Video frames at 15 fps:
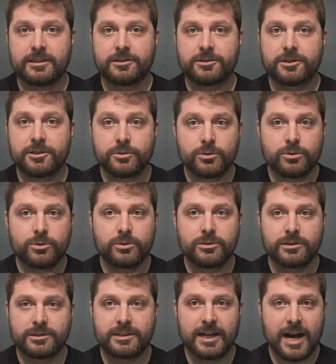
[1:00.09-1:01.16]
the
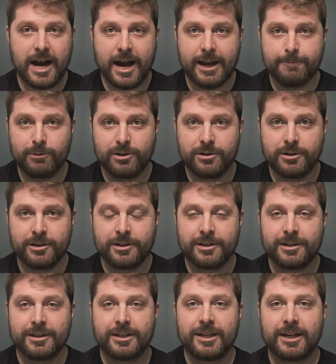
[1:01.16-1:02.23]
due time
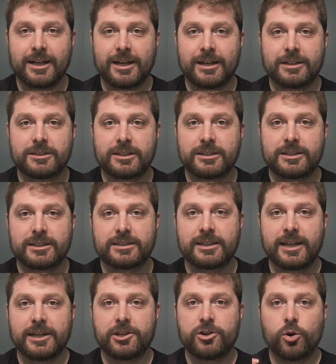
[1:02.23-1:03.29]
to just
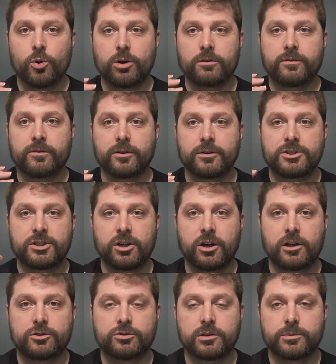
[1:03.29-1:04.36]
get your first
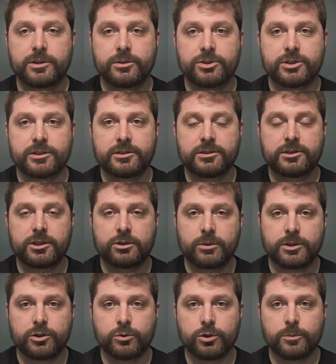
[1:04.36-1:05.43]
contribution to a
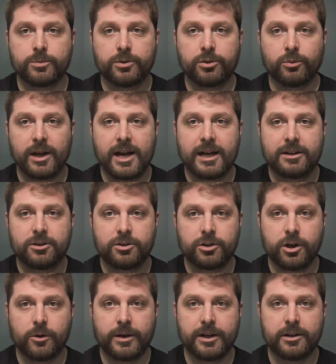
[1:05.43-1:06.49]
group thread
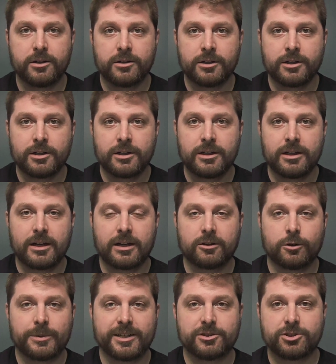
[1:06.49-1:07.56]
going. There
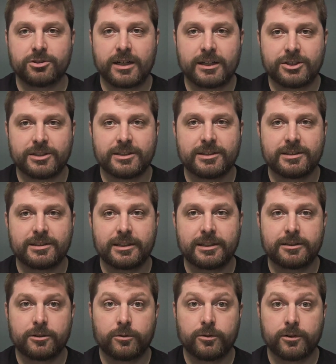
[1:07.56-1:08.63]
will be instructions
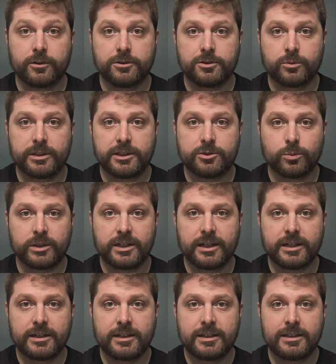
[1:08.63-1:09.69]
in the first week's
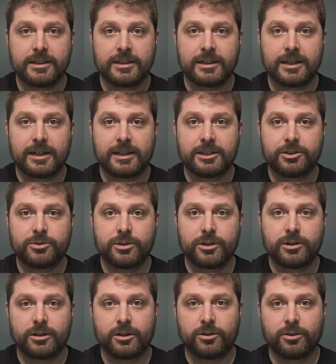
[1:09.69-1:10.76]
reading. You
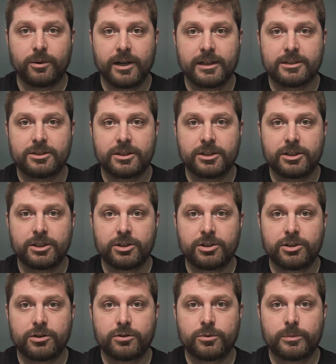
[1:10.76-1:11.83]
go to the threads,
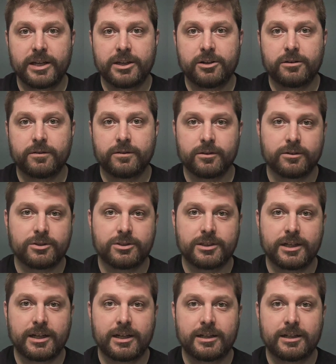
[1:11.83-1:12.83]
you make your first